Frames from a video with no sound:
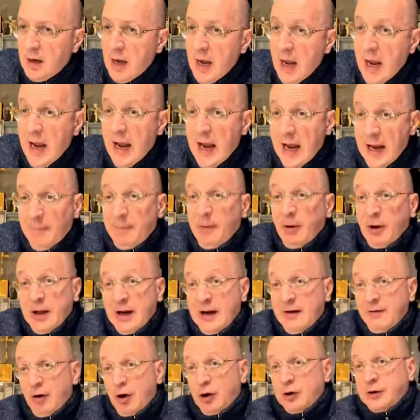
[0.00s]
as I will tell you
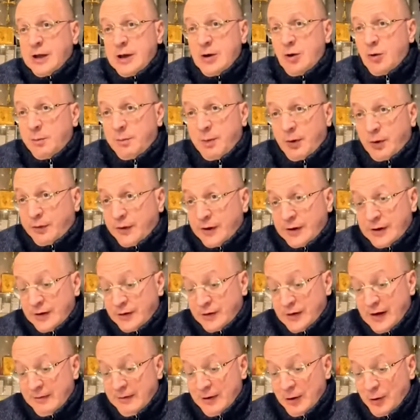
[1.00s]
now, to
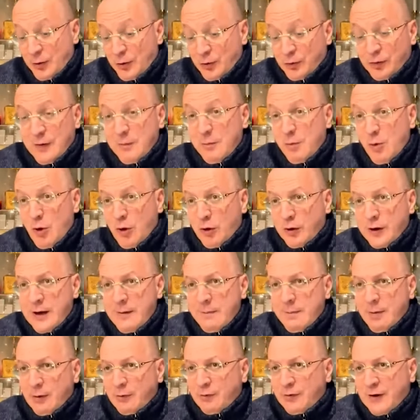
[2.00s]
make a summary of the
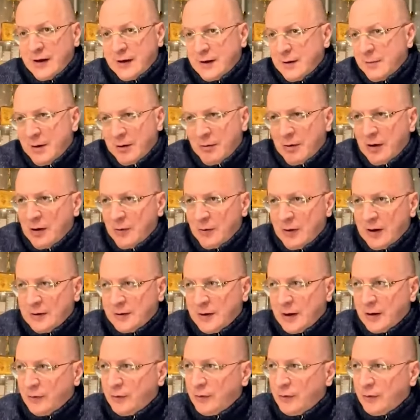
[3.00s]
incredible, surreal moment.